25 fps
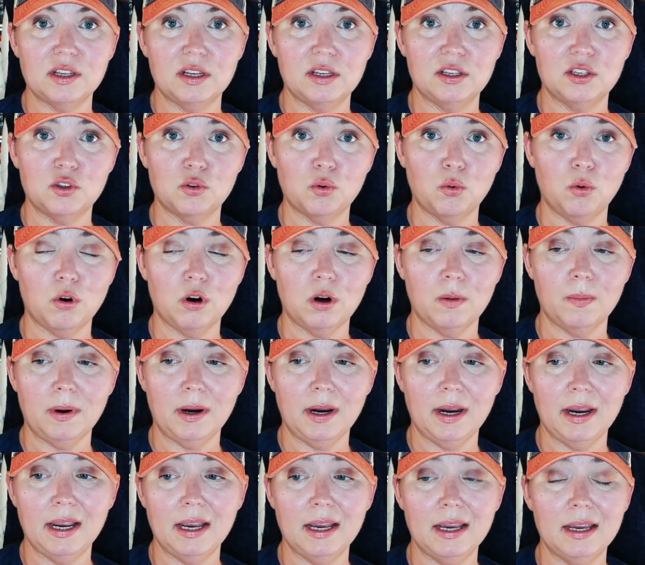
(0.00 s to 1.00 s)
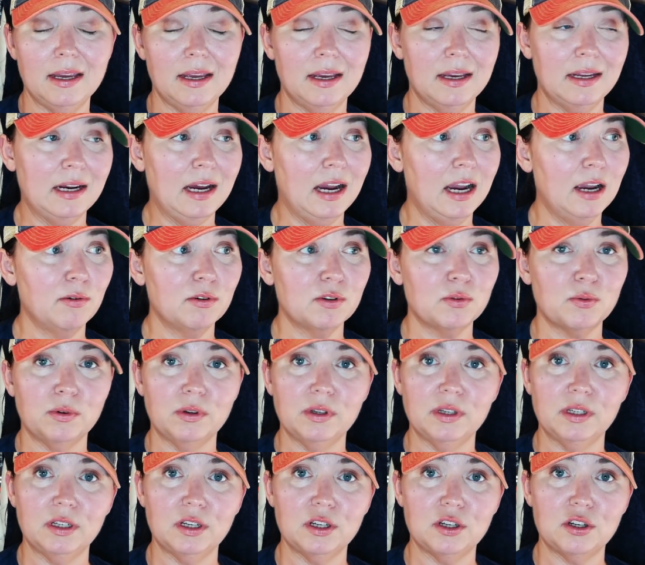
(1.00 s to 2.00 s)
They swore by it, and I was
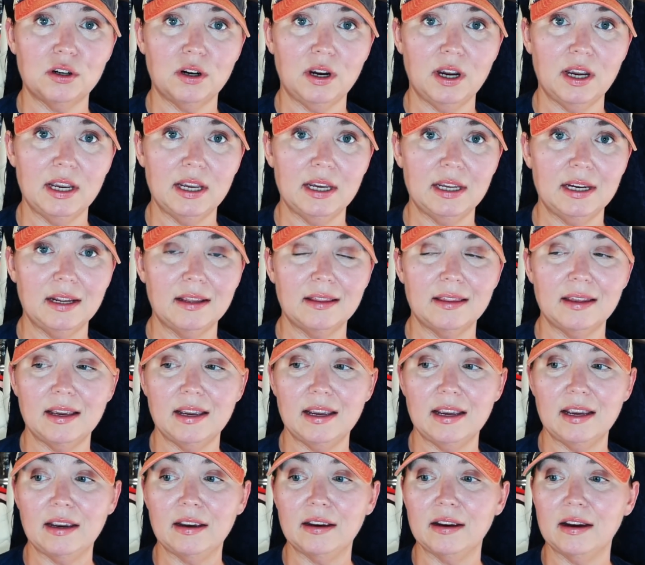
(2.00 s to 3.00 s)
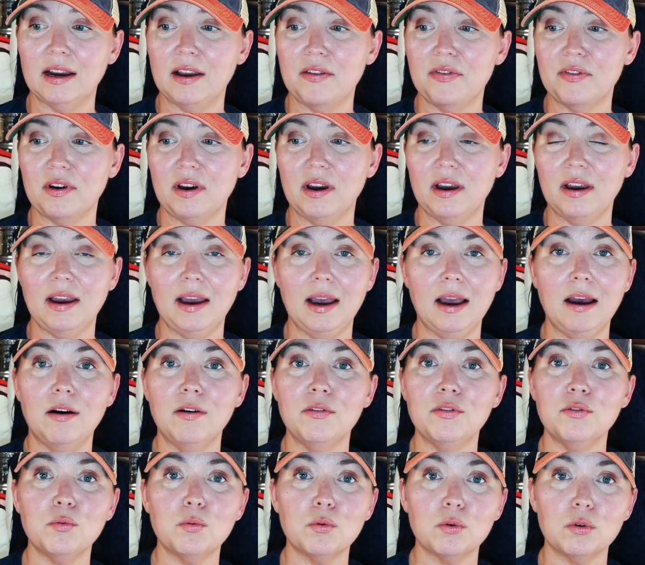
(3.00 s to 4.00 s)
willing to try anything. I thought,
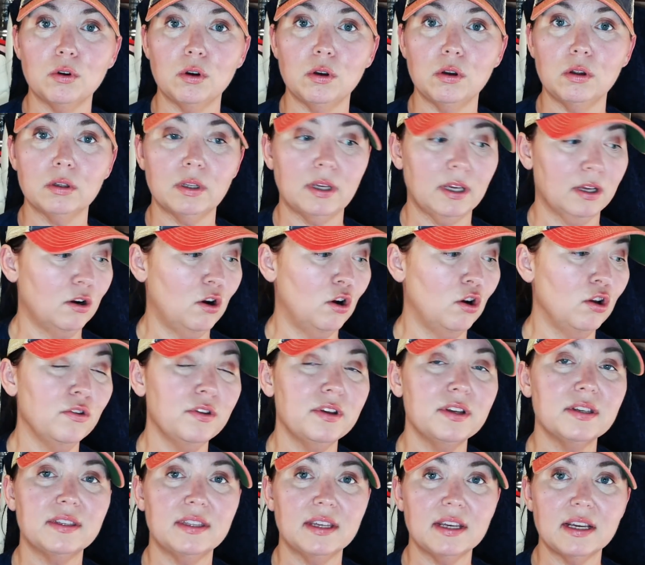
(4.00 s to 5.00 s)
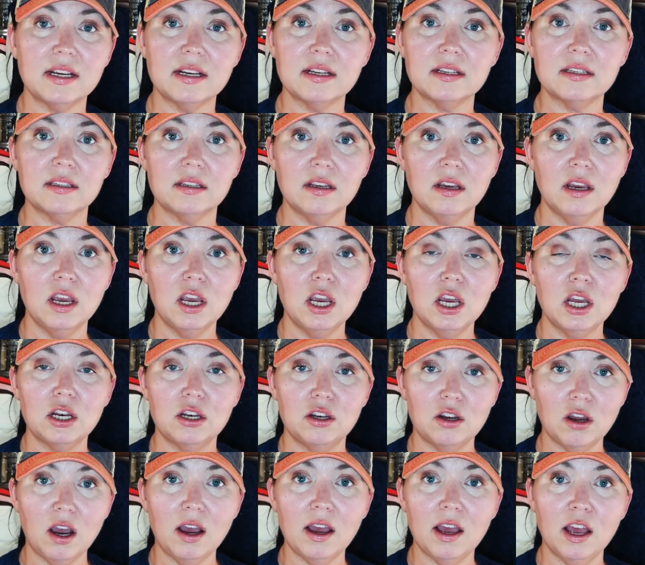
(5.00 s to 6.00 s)
how in the world can all these things
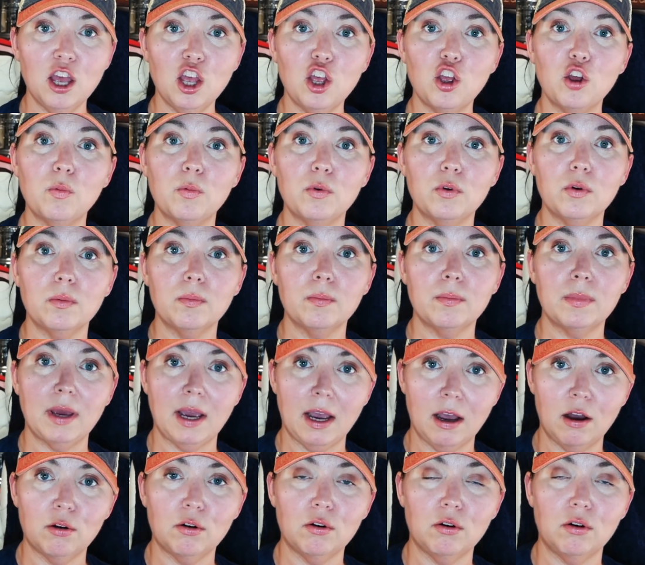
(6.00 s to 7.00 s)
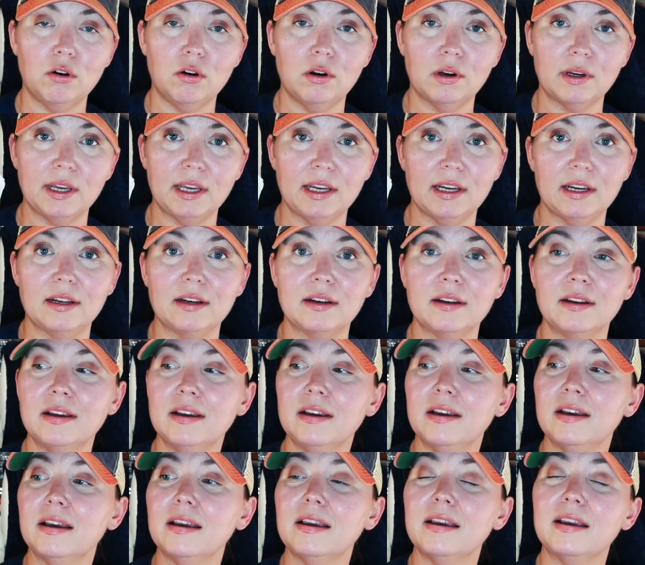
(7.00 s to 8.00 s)
not help, but alcohol can?
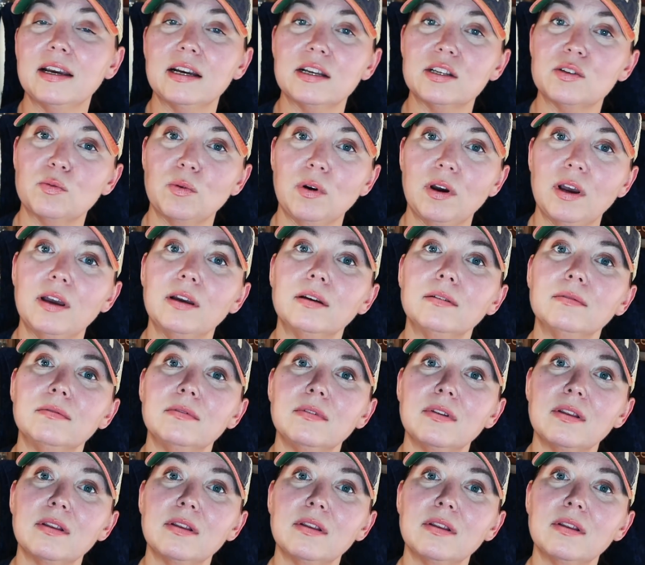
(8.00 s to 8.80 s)
Guess what?